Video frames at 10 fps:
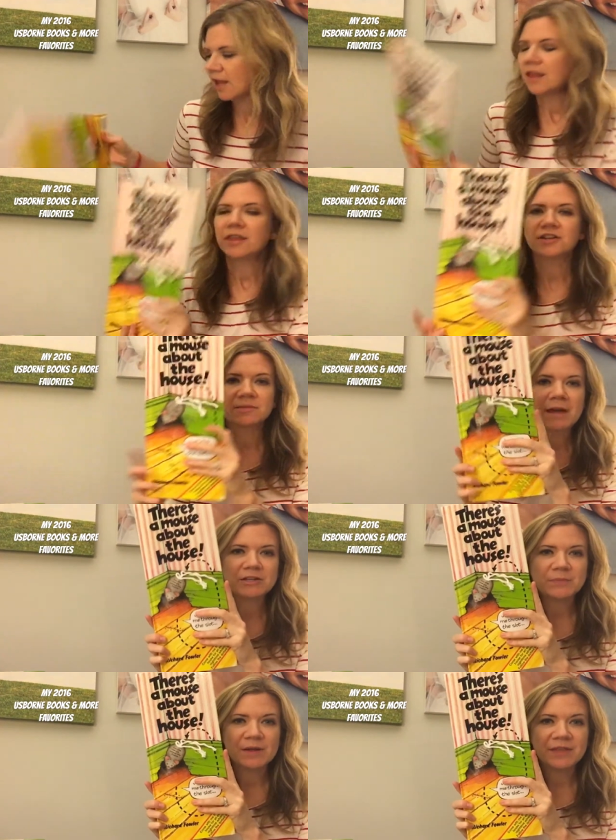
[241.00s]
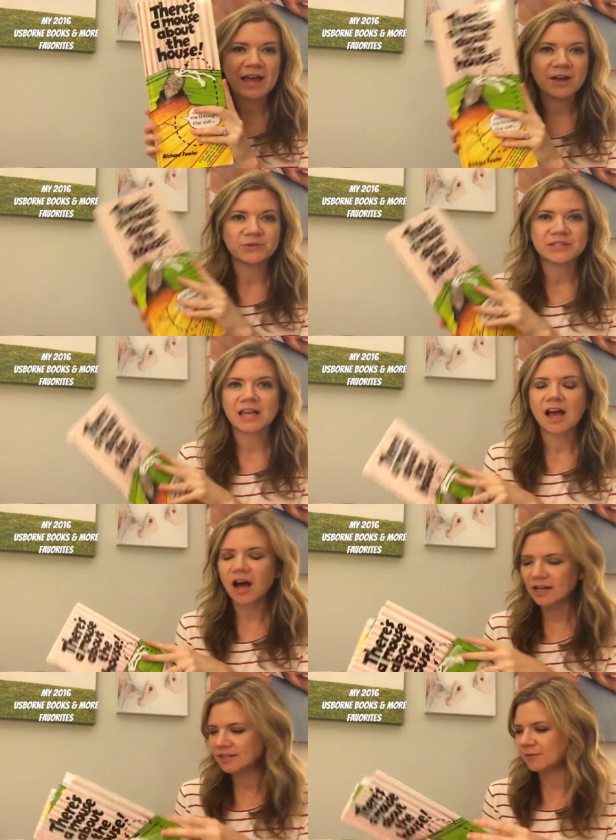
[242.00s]
There's a Mouse About the House.
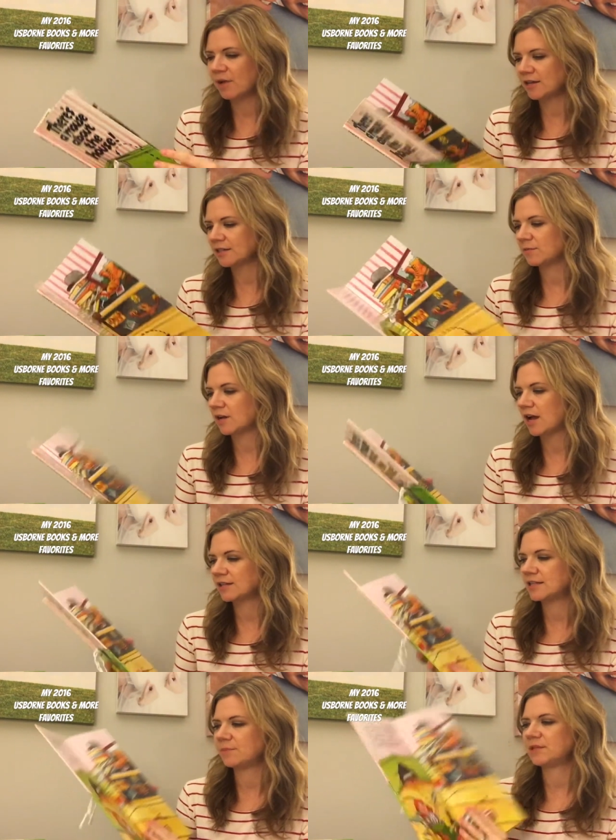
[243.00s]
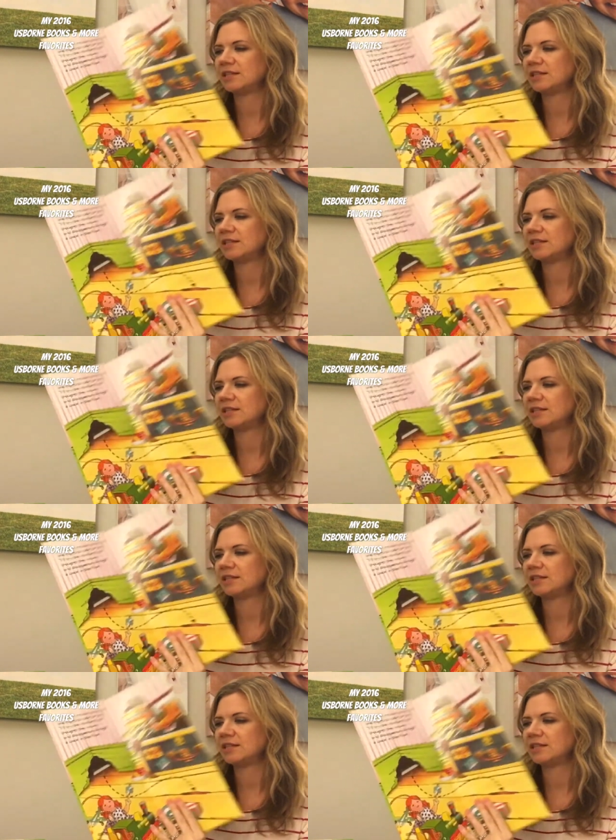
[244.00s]
Awesome, awesome concept.